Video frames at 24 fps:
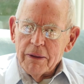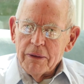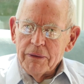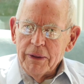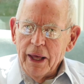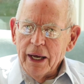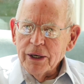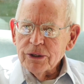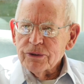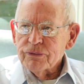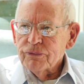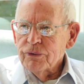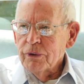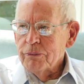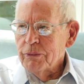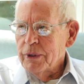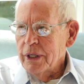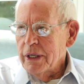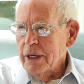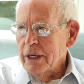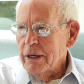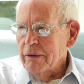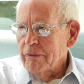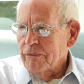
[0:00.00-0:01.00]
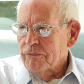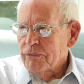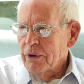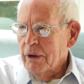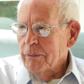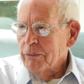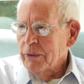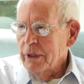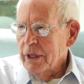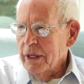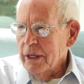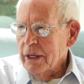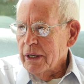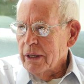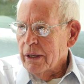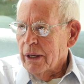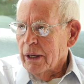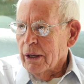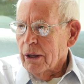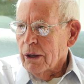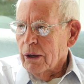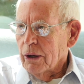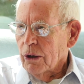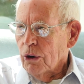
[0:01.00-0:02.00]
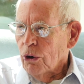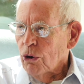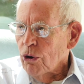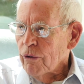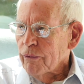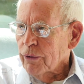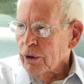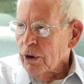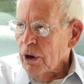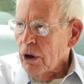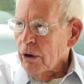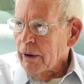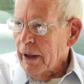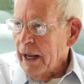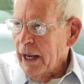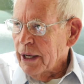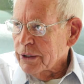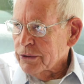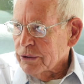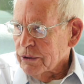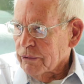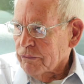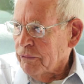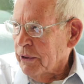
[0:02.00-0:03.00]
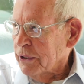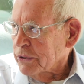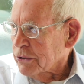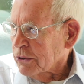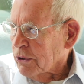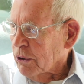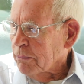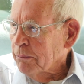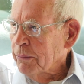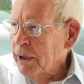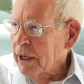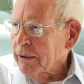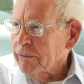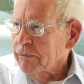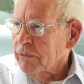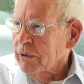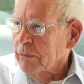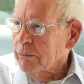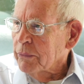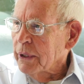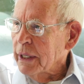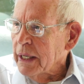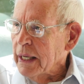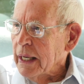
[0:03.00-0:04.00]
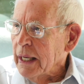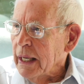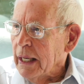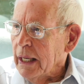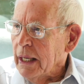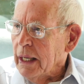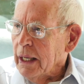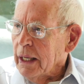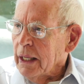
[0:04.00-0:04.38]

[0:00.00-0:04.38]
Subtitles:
That's from the overall astrophysical, but from the